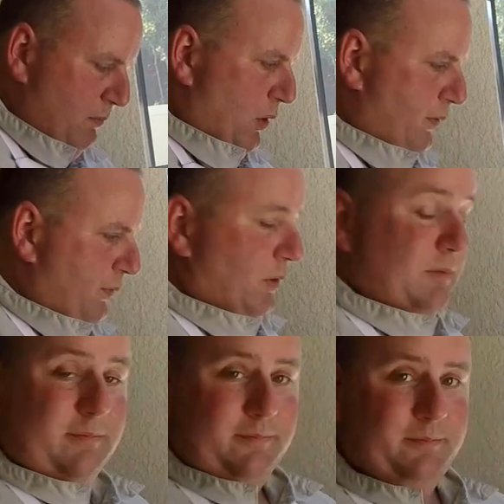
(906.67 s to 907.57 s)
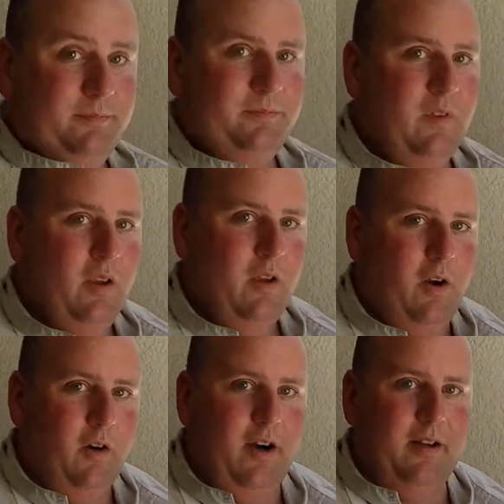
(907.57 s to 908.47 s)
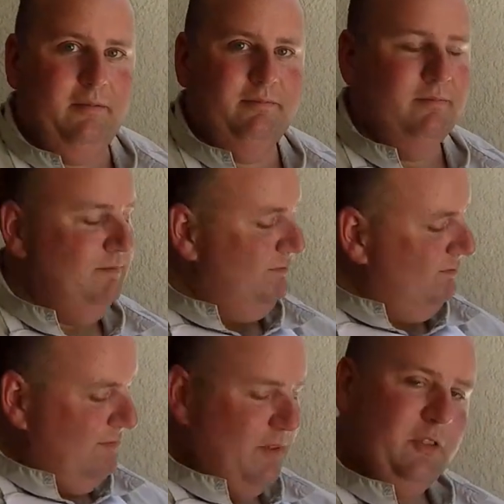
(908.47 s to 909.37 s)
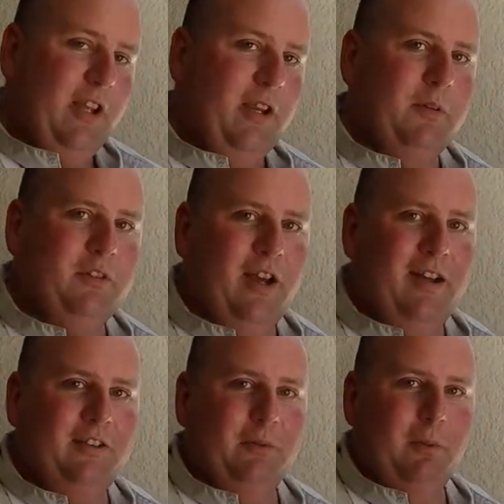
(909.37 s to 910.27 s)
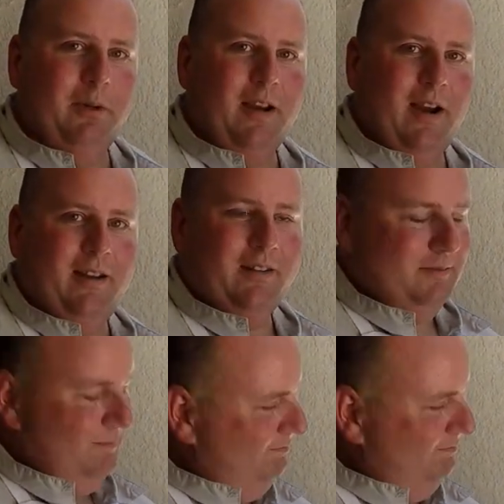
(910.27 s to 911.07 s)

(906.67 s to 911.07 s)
Beautiful. All right, let's take them inside, see what we got.